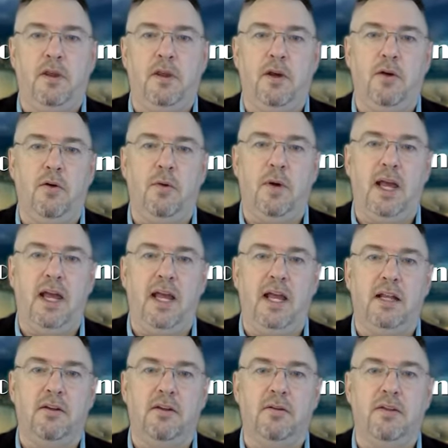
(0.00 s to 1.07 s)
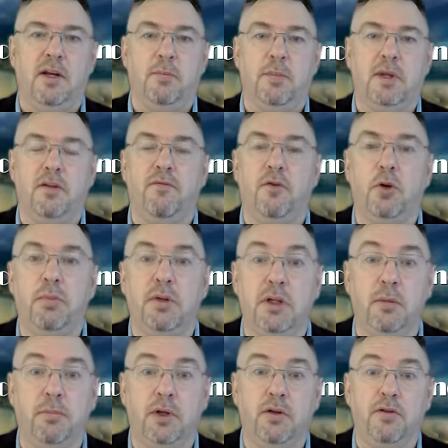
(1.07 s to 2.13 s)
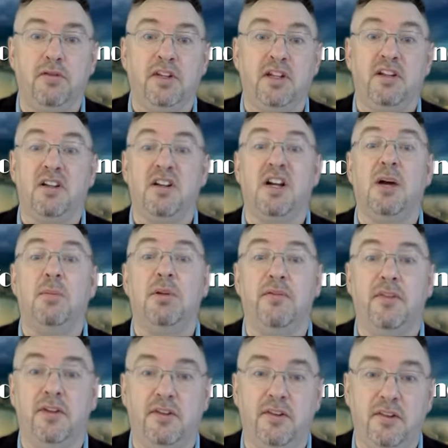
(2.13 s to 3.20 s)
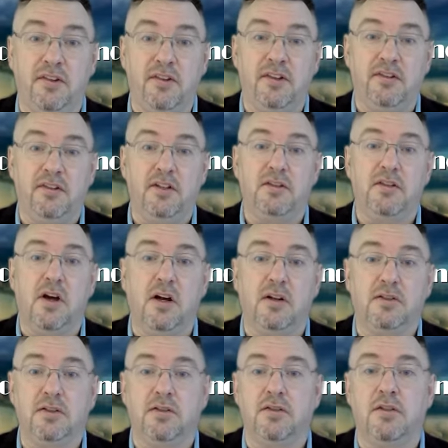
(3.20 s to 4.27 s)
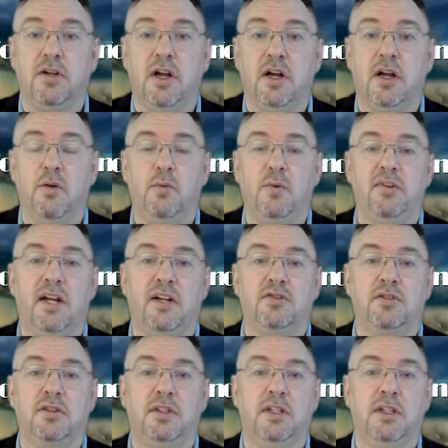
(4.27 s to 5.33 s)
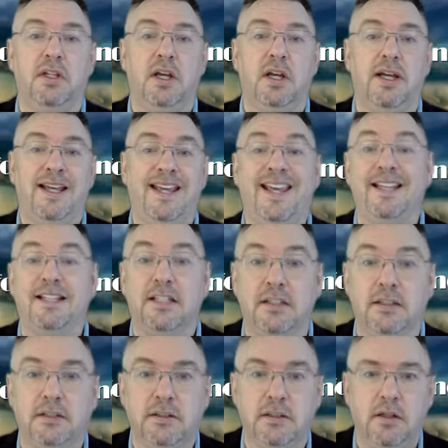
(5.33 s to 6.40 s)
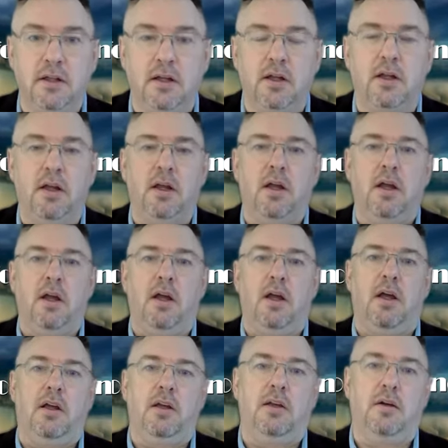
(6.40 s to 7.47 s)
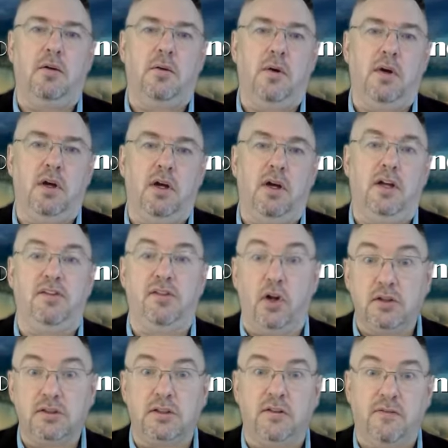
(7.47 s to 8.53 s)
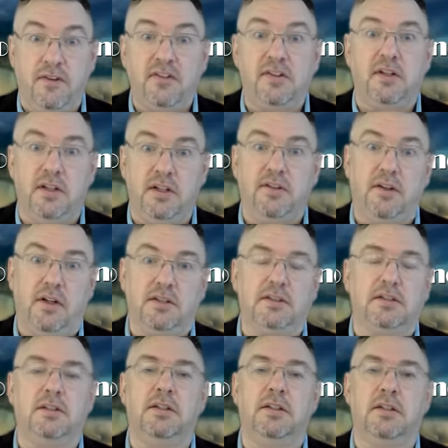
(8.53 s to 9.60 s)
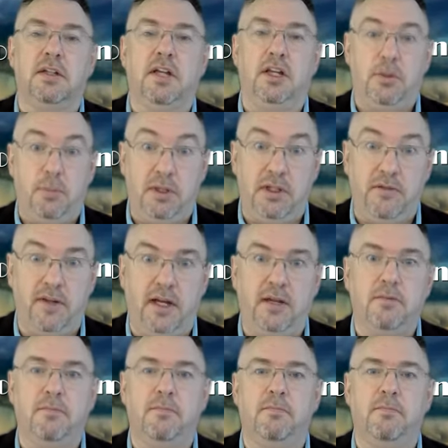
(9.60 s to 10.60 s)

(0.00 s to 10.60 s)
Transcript: You know, and they're being verbally abused. And in a couple of instances, a doctor uh, was actually uh, hit. You know, uh, assaulted, physically assaulted. Can you believe that?